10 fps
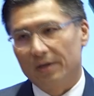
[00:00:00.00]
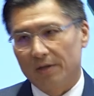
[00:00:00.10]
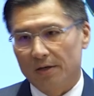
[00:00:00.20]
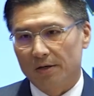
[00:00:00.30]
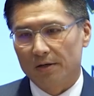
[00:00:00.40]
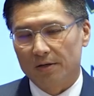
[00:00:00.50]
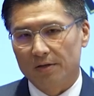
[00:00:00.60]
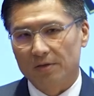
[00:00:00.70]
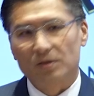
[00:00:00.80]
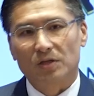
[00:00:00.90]

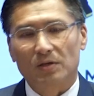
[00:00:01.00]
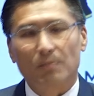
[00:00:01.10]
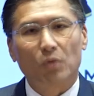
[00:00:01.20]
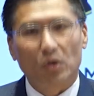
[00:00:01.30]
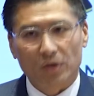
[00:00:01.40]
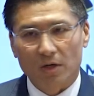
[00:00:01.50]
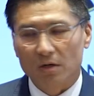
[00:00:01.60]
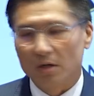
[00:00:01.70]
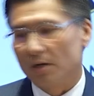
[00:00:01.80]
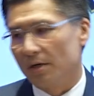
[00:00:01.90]
it's just a
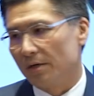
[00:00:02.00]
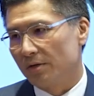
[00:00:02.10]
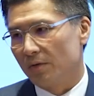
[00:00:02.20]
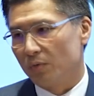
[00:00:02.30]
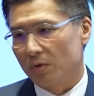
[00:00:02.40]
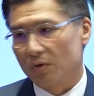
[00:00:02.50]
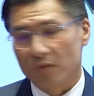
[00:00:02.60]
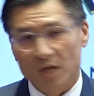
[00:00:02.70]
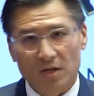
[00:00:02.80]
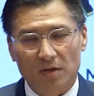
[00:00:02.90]
product that was
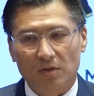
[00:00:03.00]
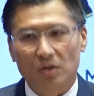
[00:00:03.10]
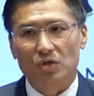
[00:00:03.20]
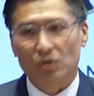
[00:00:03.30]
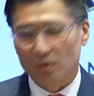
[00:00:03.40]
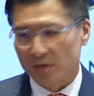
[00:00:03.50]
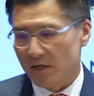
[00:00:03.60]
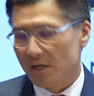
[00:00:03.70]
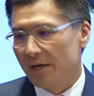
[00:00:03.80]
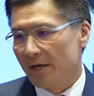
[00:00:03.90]
created digitally.